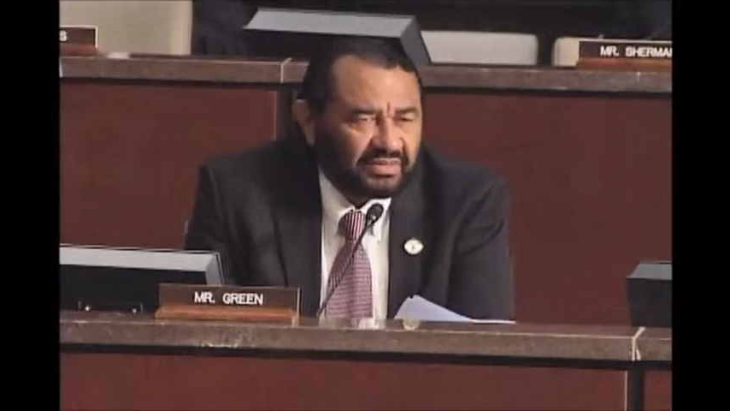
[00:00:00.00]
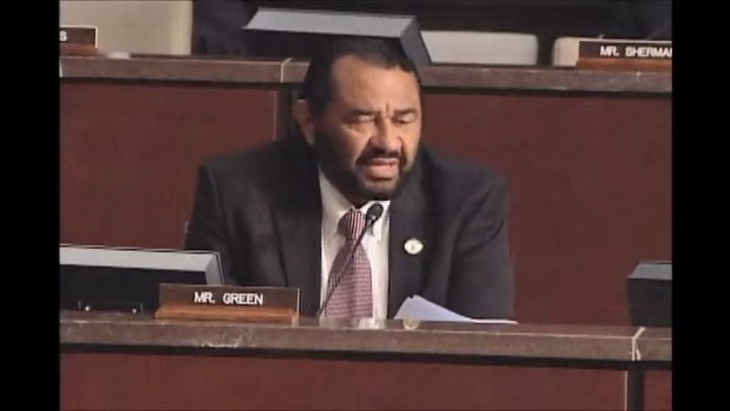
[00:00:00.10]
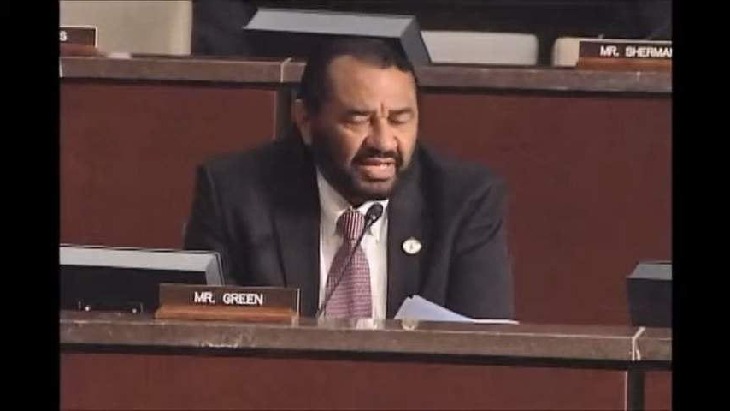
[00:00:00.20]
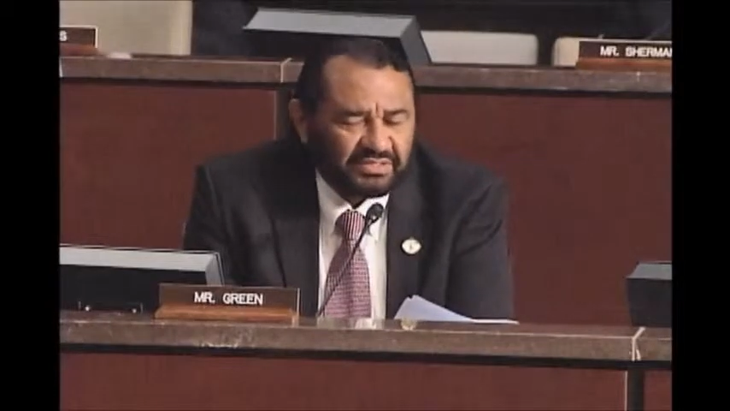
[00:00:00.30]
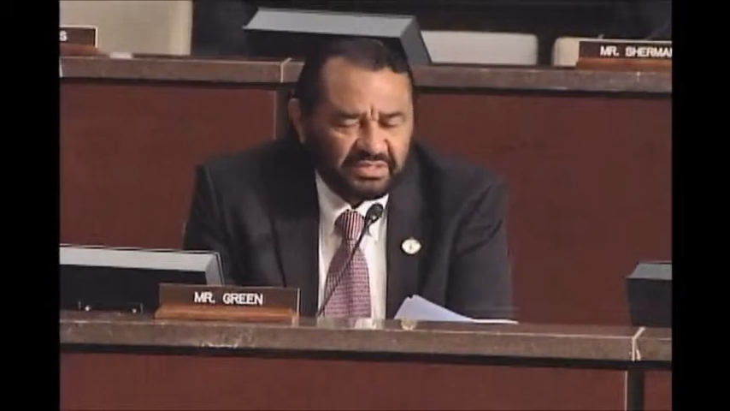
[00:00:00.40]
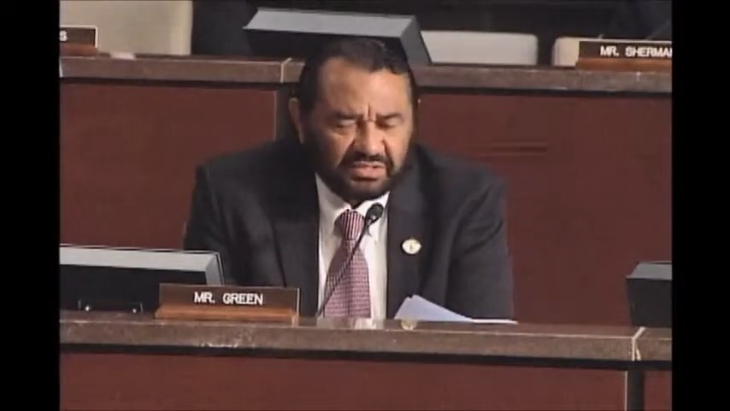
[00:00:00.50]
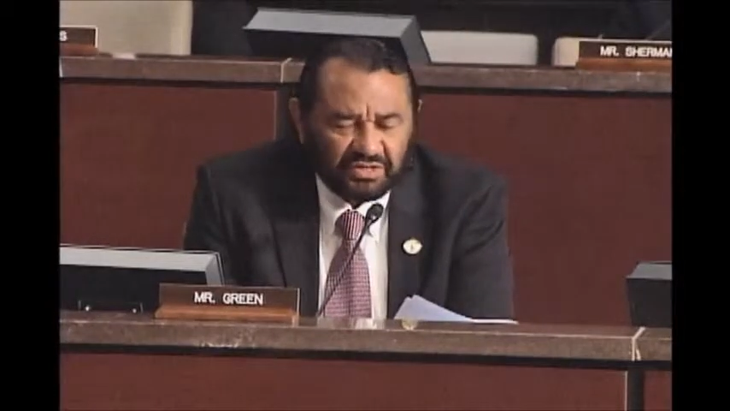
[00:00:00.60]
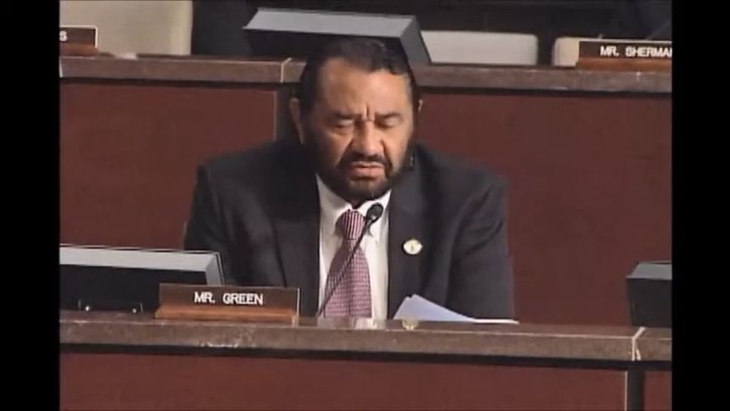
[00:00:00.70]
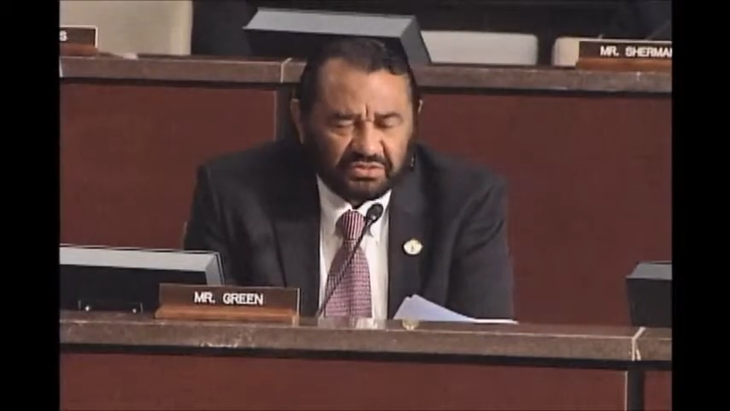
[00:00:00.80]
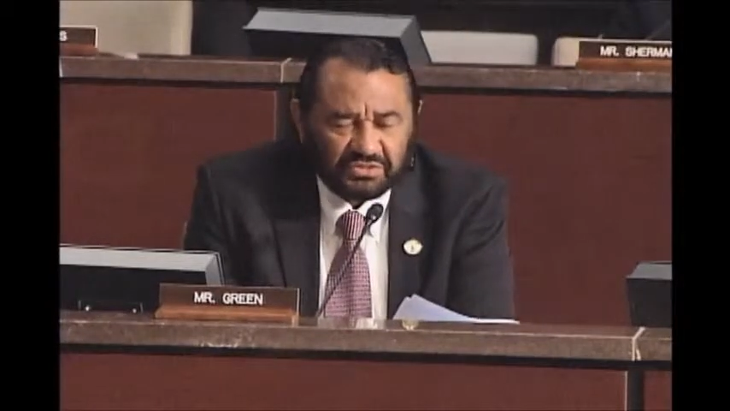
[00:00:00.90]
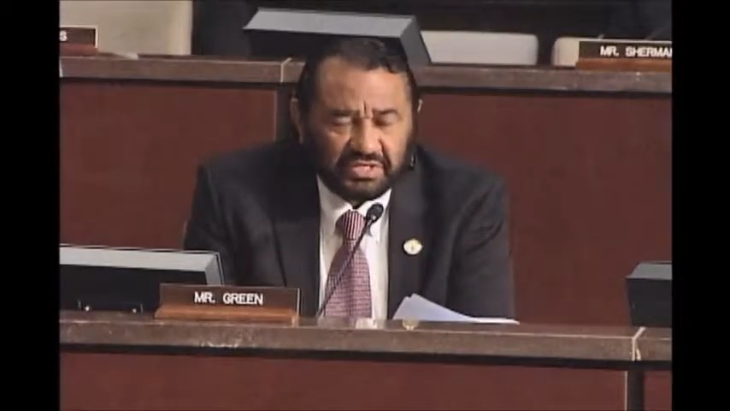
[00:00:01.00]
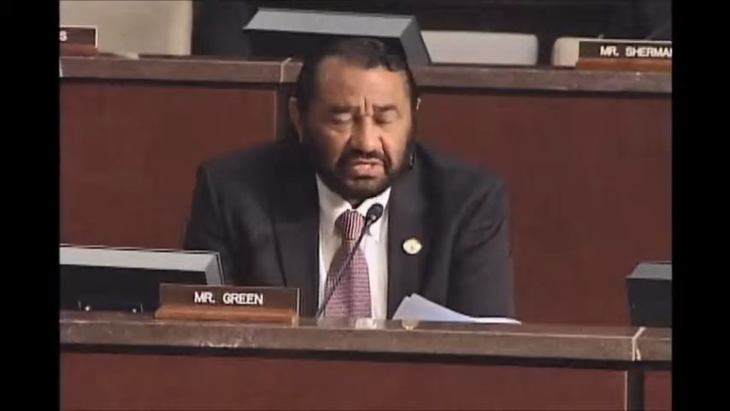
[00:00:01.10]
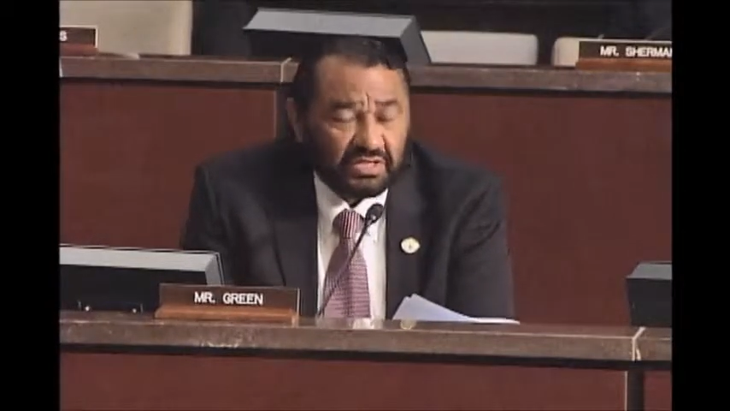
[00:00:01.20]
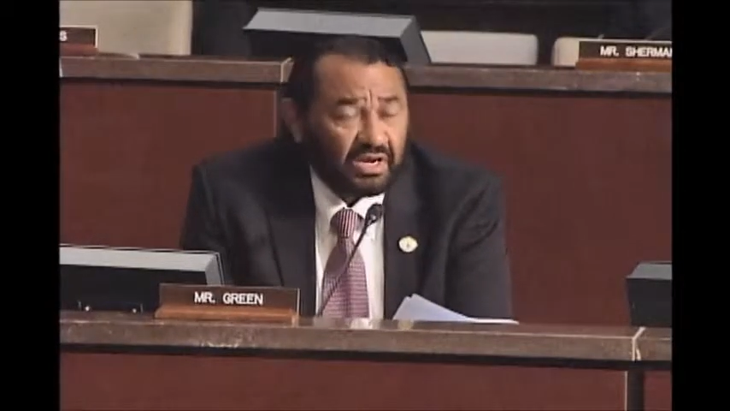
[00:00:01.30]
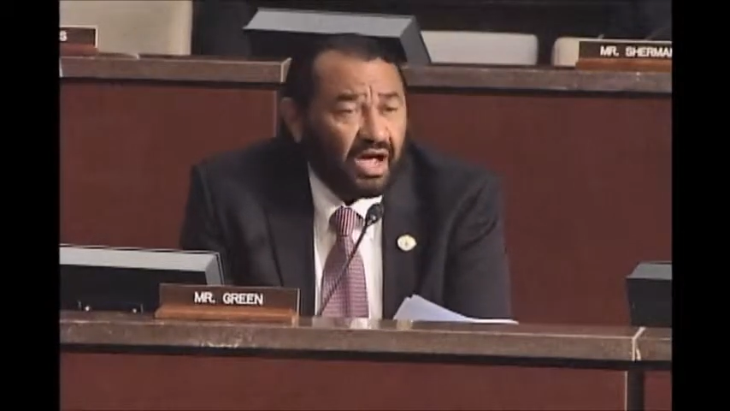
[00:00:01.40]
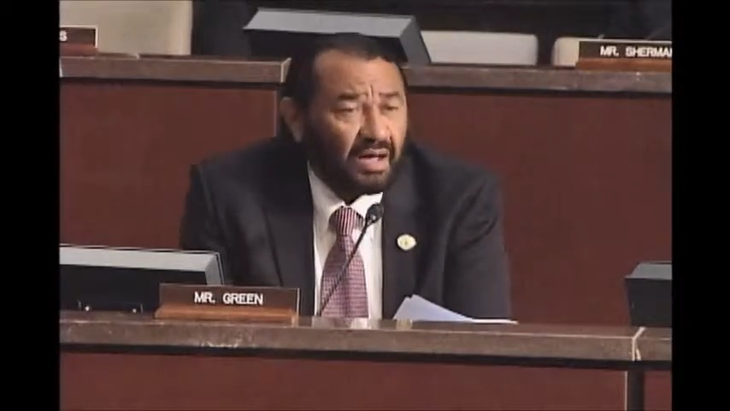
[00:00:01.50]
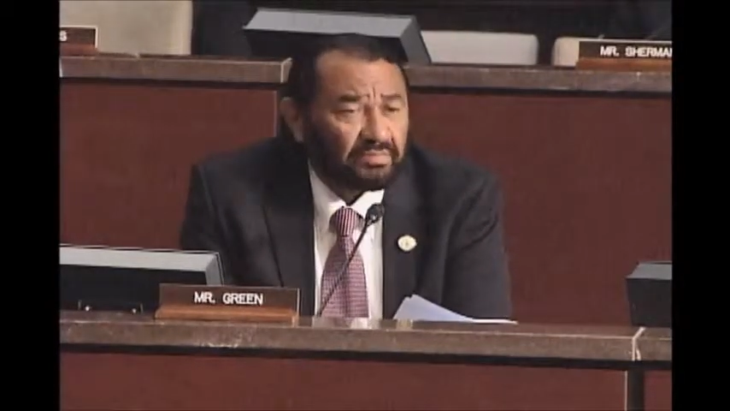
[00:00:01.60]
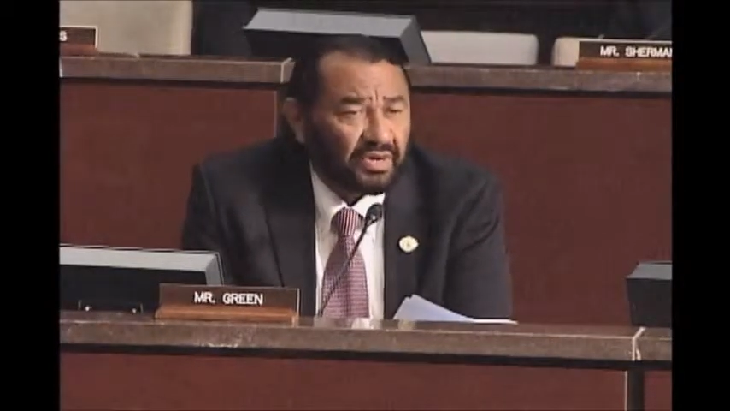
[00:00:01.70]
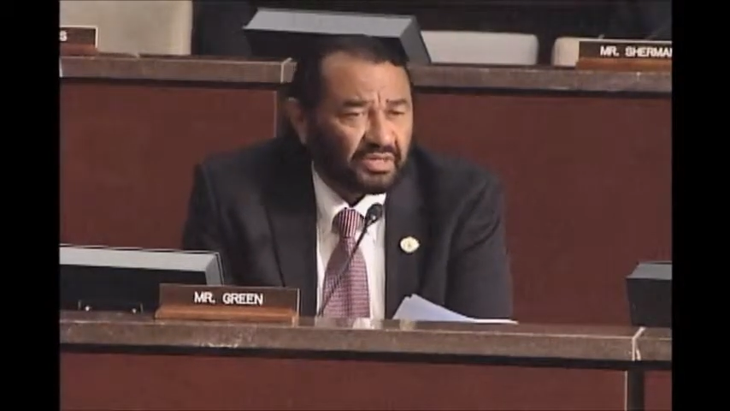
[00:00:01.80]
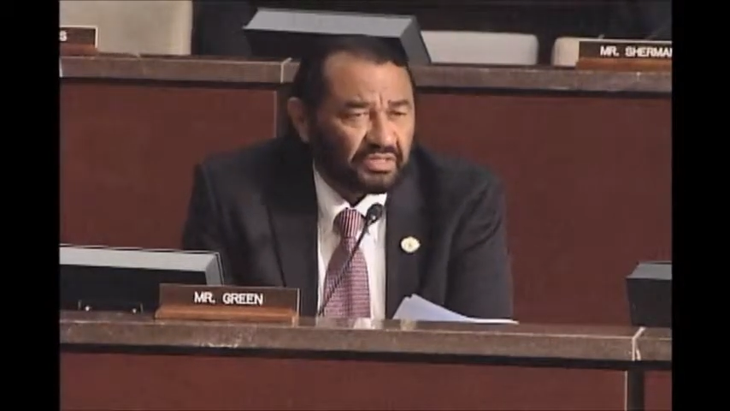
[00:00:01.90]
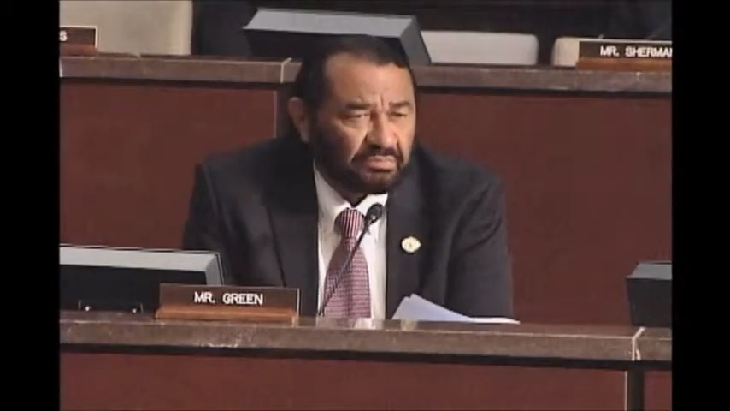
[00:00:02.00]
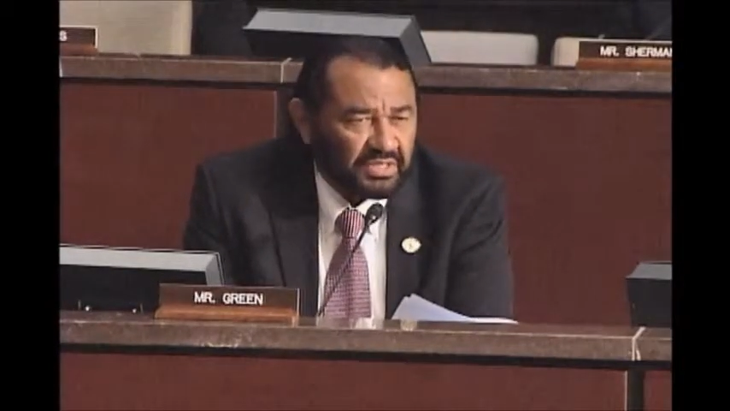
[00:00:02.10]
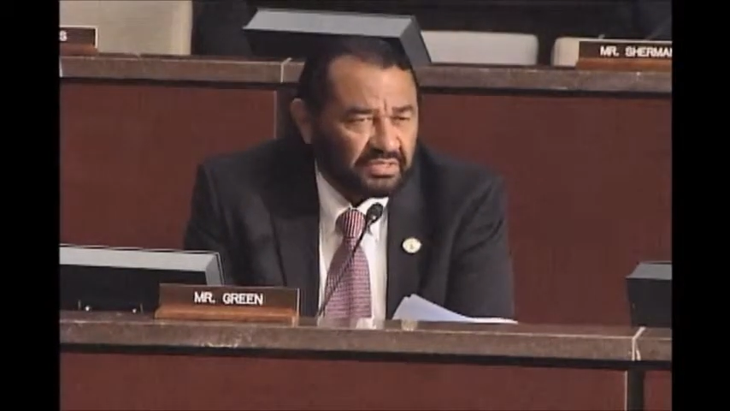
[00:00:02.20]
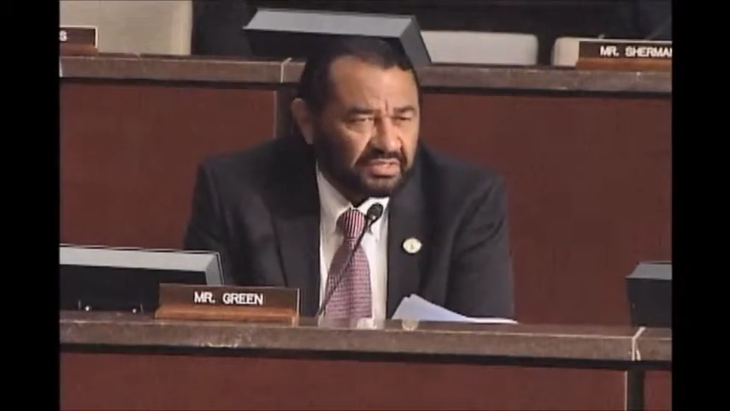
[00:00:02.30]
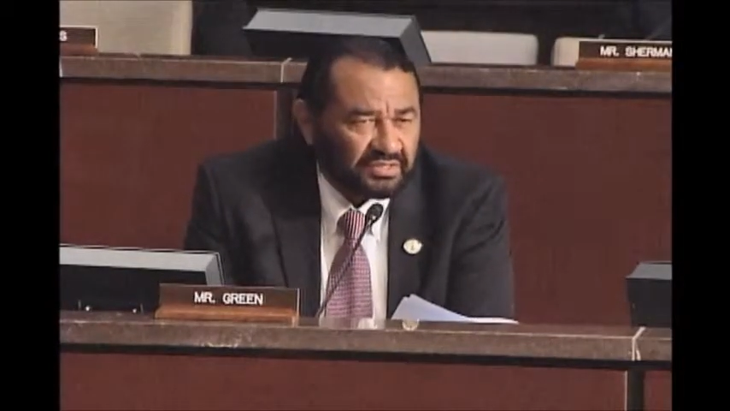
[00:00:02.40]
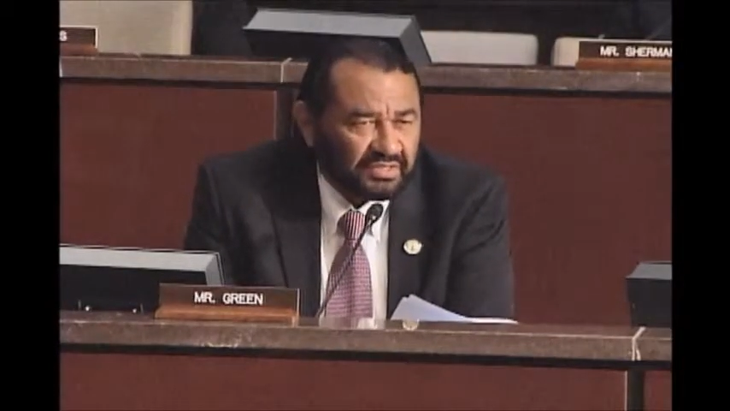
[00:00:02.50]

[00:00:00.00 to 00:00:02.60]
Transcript: as it is often said, the cop on the beat.